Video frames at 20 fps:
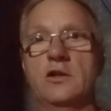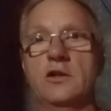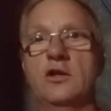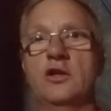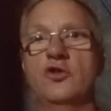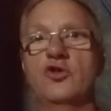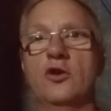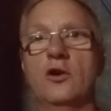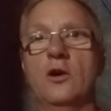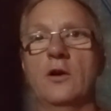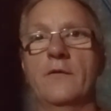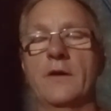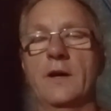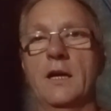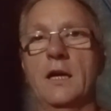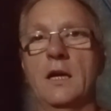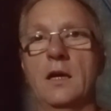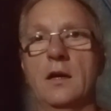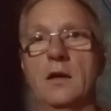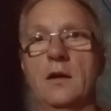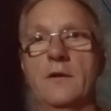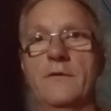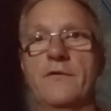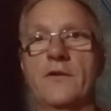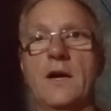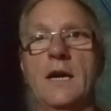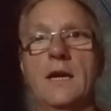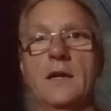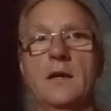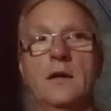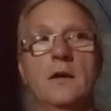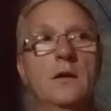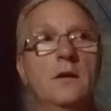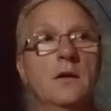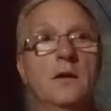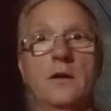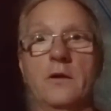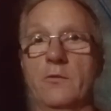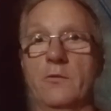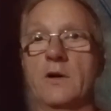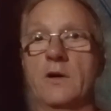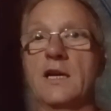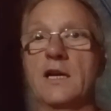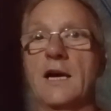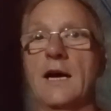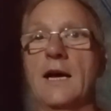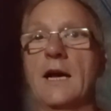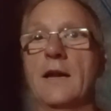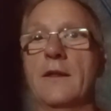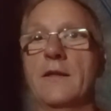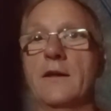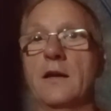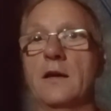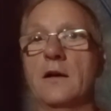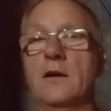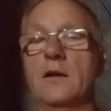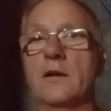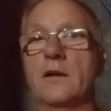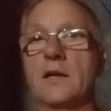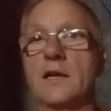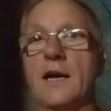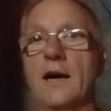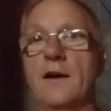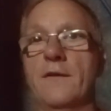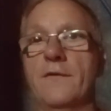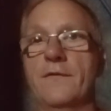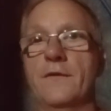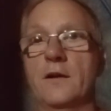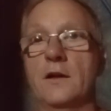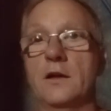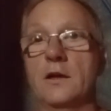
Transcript: Jovelyn and a friend, and there were a guy there at the cafe.